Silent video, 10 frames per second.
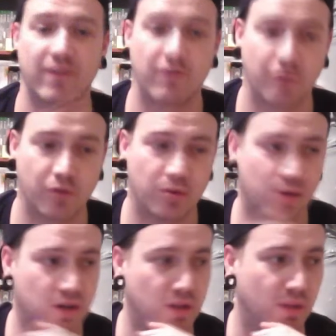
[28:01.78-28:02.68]
through
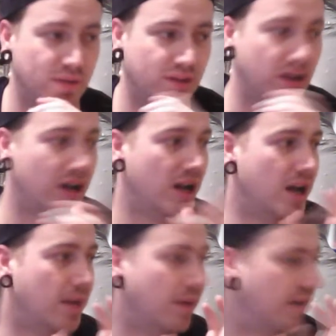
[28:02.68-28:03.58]
because of the weather,
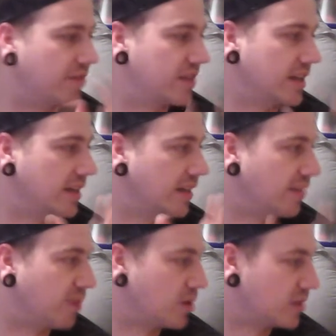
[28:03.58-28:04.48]
but I've seen that
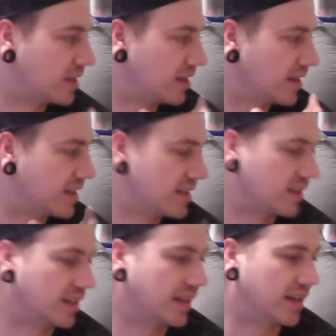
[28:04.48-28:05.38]
they've posted that this
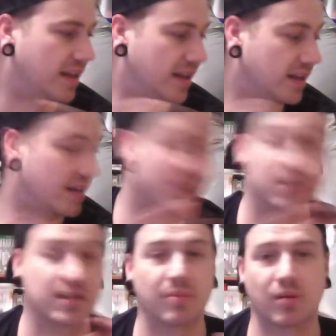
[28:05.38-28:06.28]
Sunday, that in a
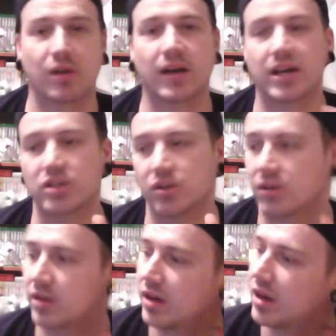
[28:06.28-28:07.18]
separate location,
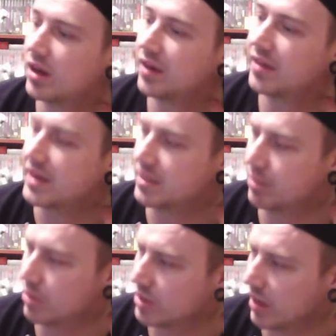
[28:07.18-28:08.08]
there's a
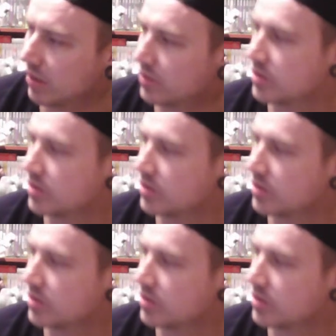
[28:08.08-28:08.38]
boot sale.